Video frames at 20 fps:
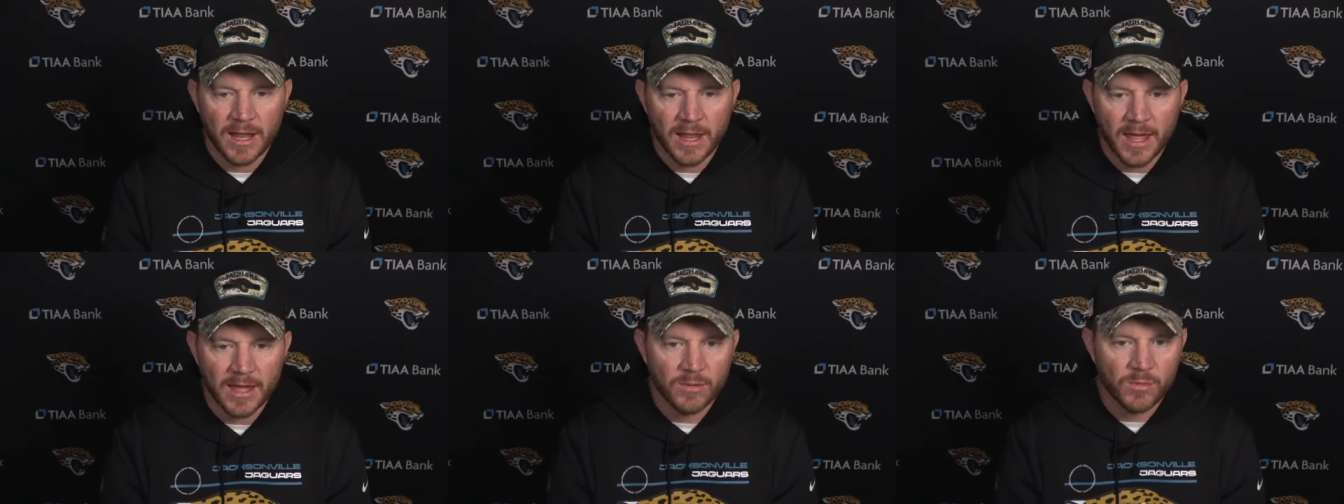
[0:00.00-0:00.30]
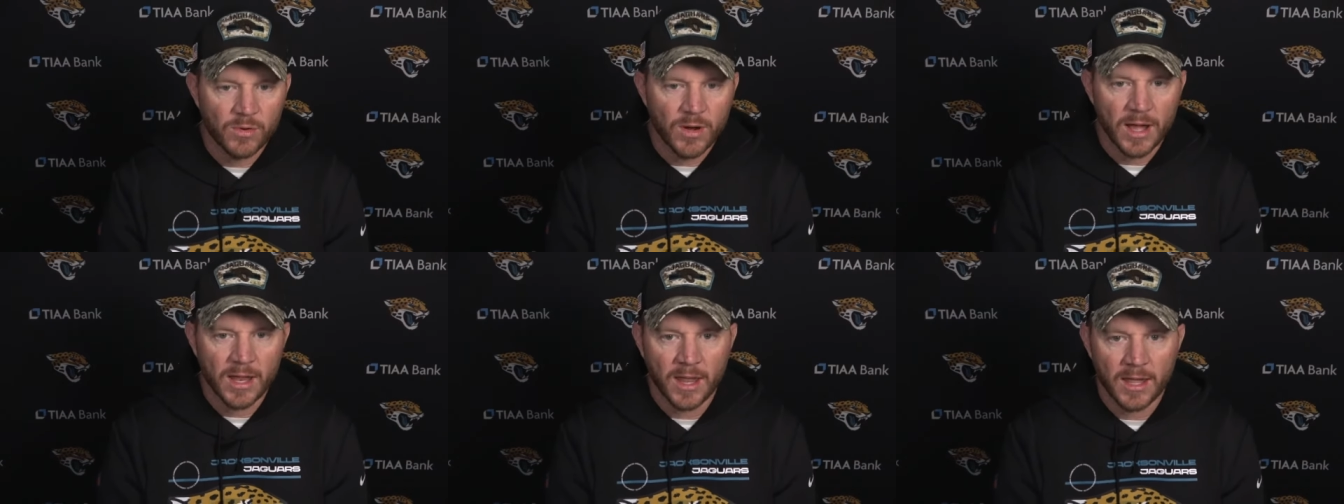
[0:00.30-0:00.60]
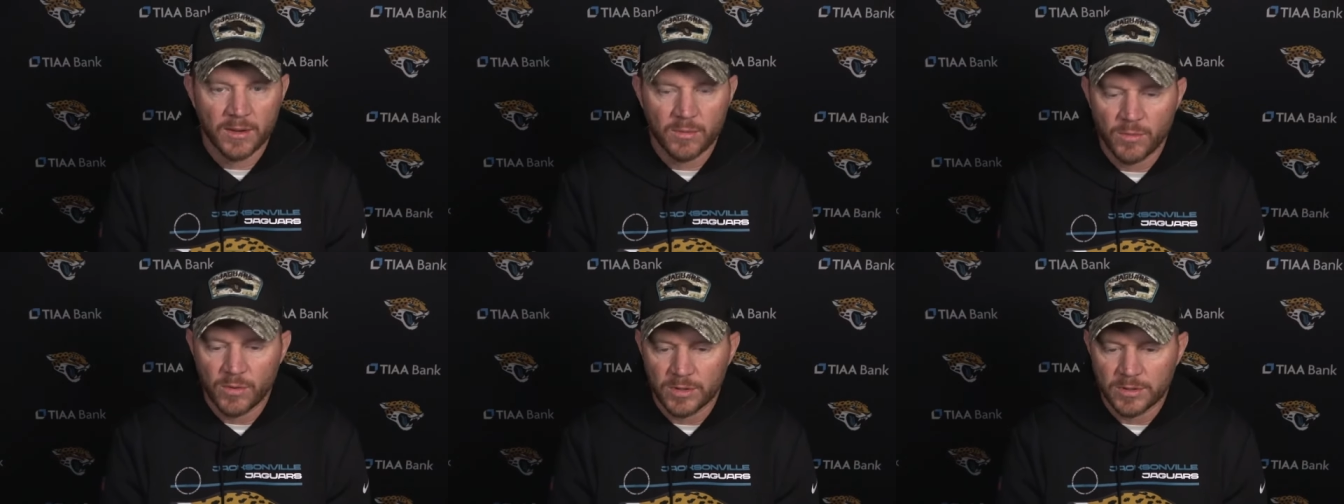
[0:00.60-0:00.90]
I like
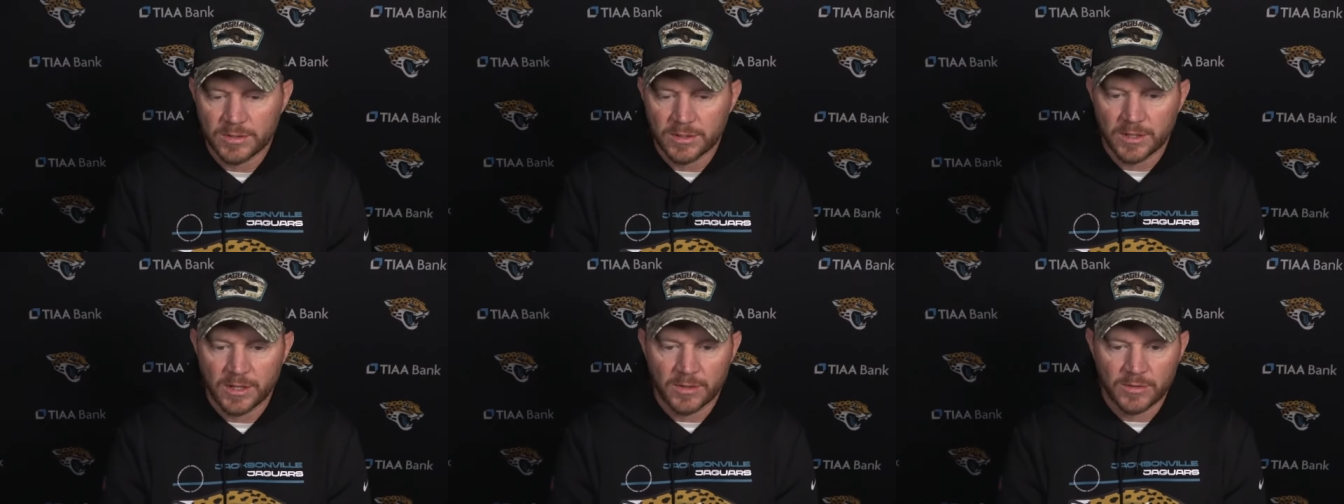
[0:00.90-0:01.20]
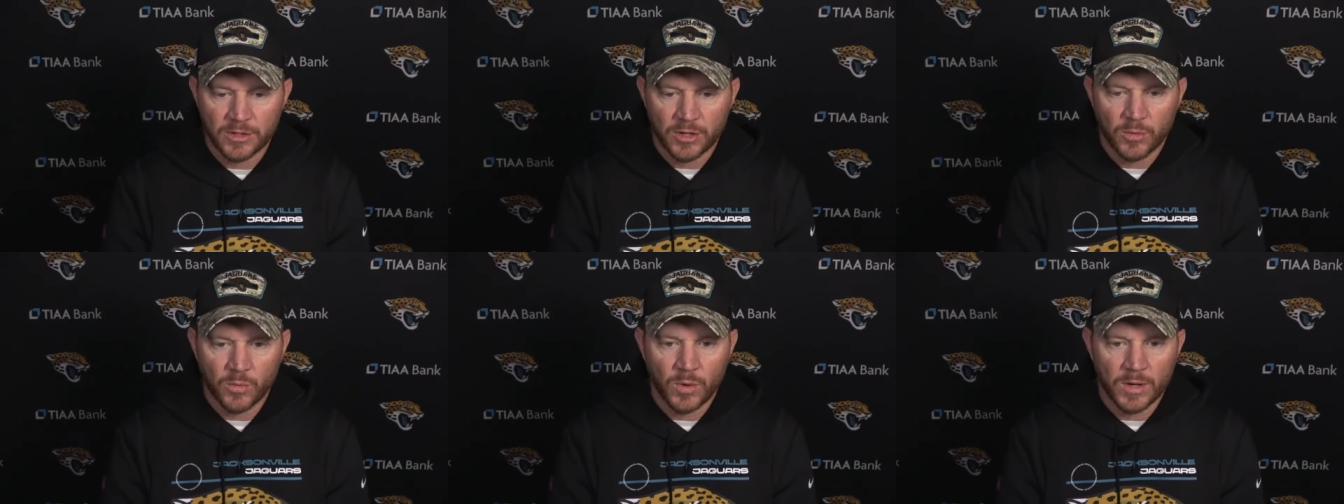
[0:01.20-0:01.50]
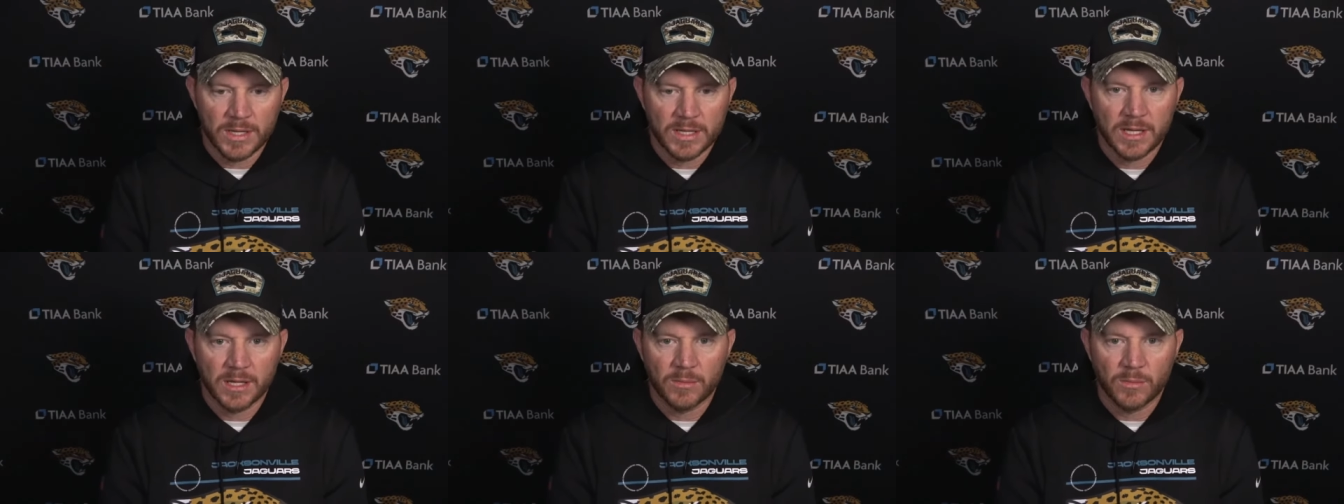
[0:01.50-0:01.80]
what you know,
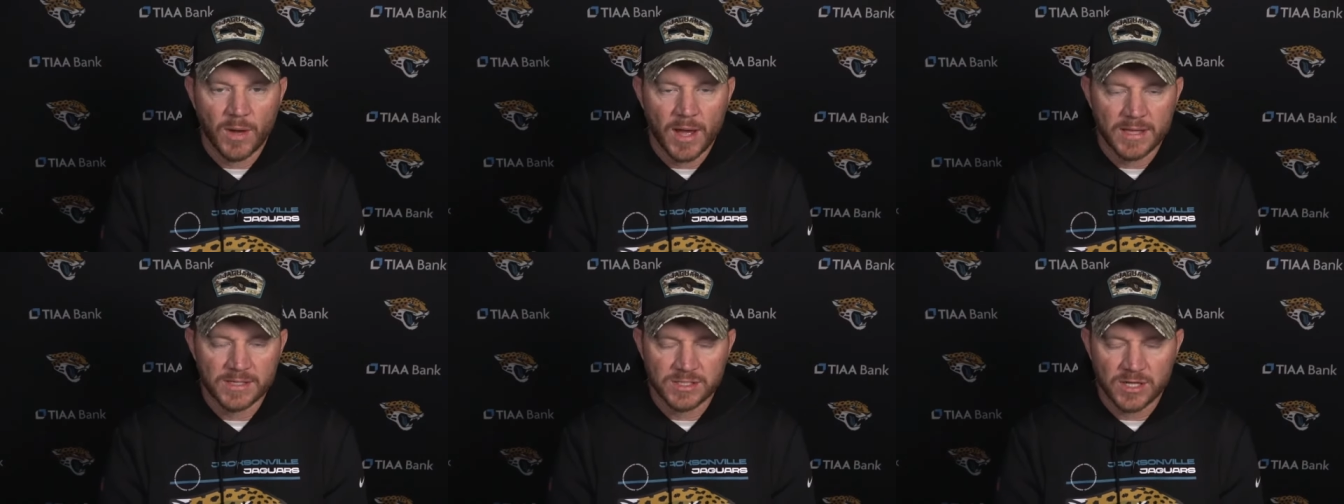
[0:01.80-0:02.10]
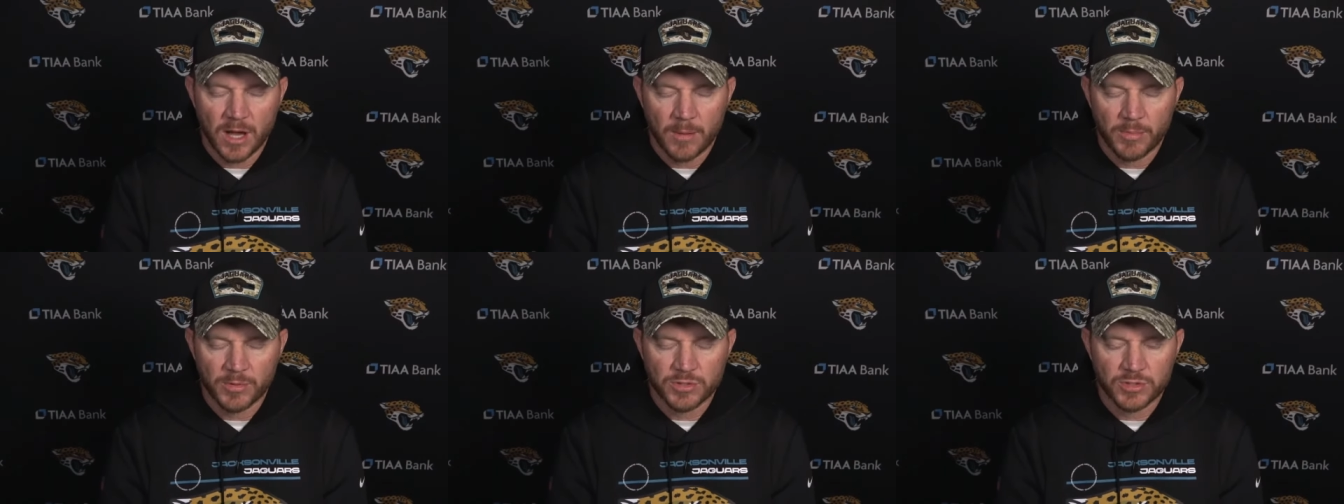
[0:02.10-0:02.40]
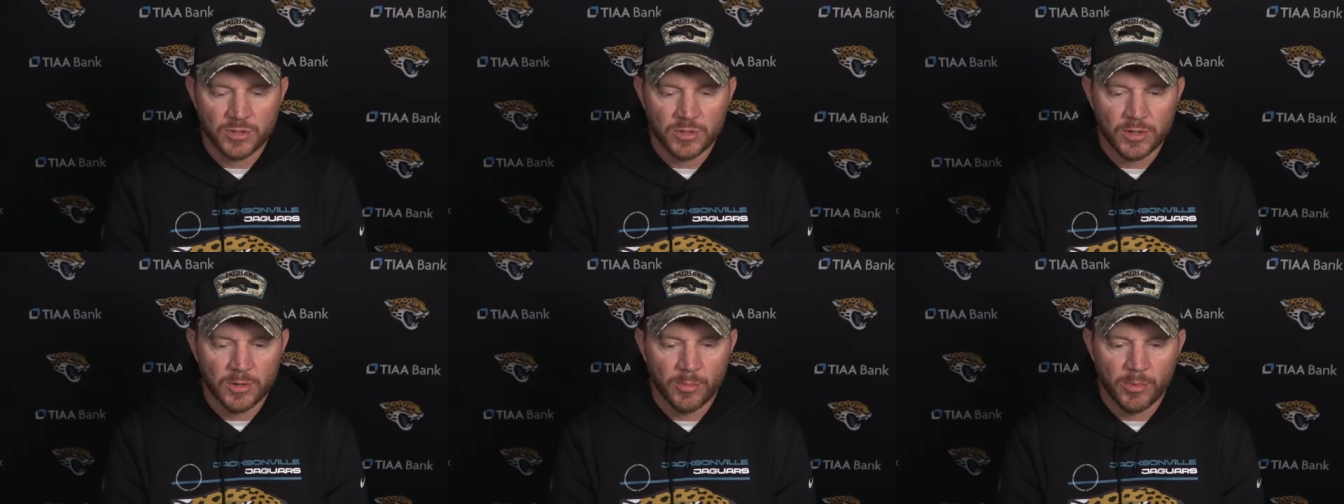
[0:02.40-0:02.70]
what has the
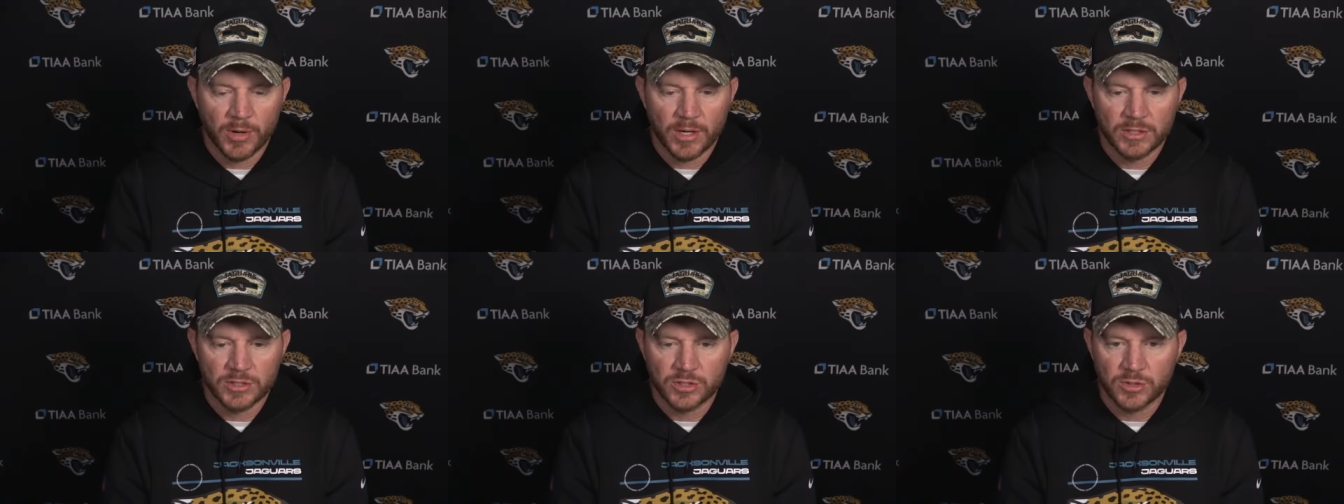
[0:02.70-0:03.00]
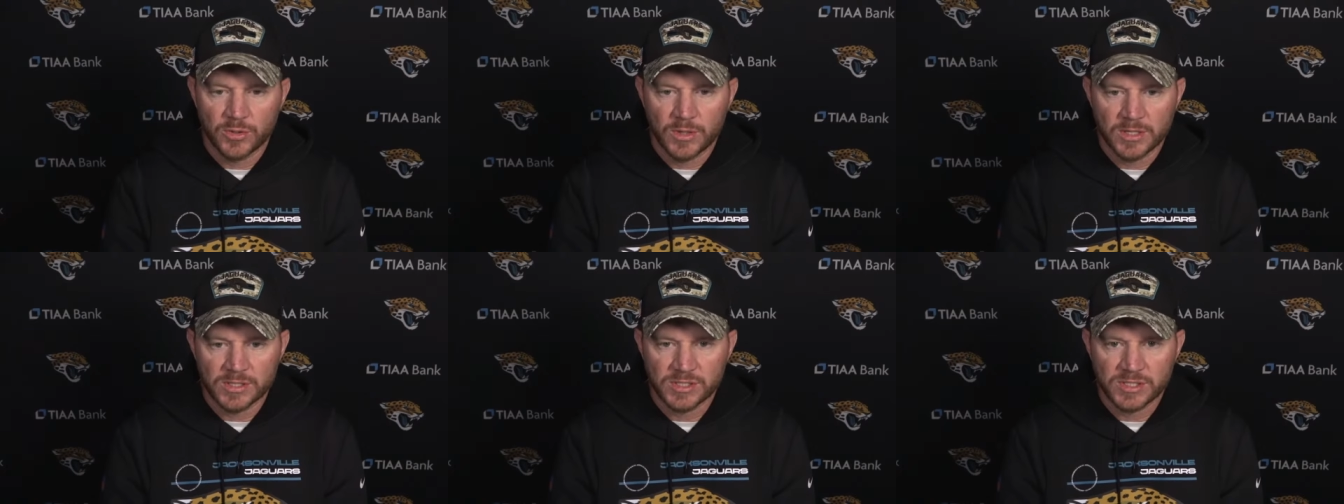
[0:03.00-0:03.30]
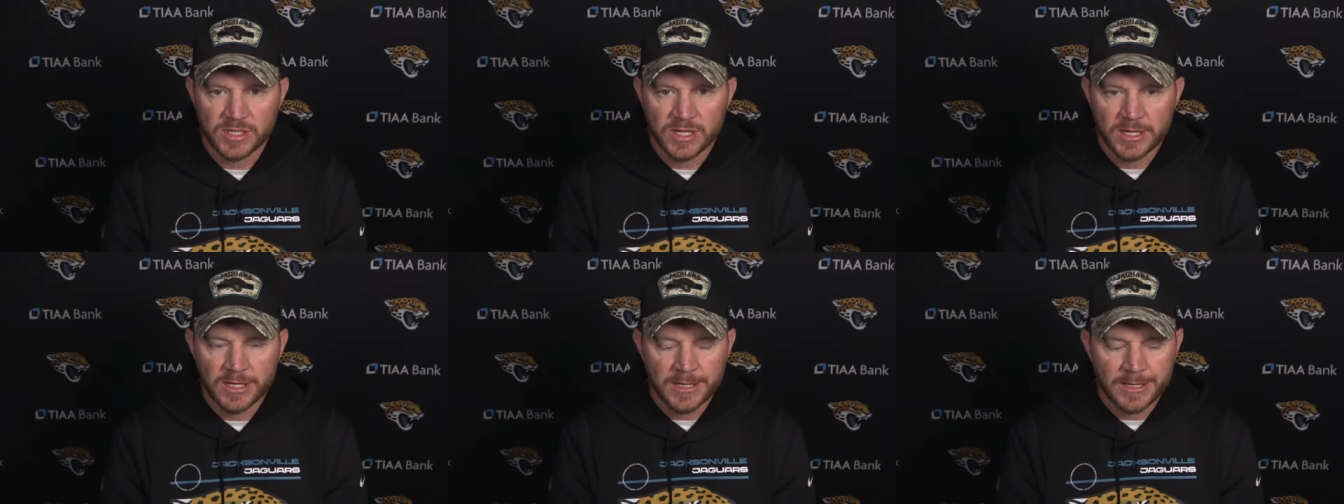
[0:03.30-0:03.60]
opportunity to bring to
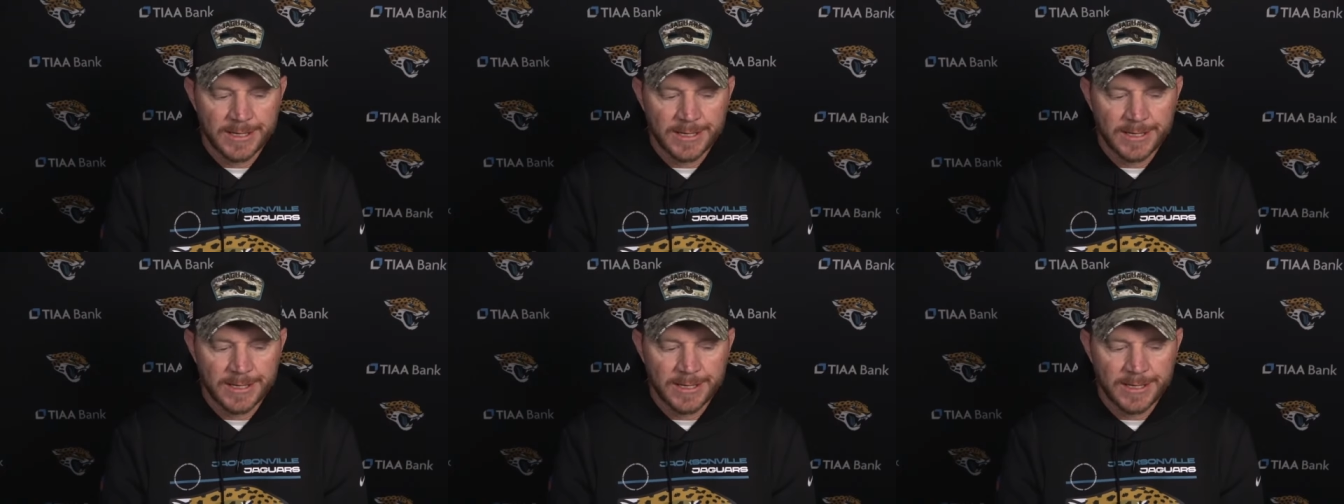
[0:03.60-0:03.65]
us.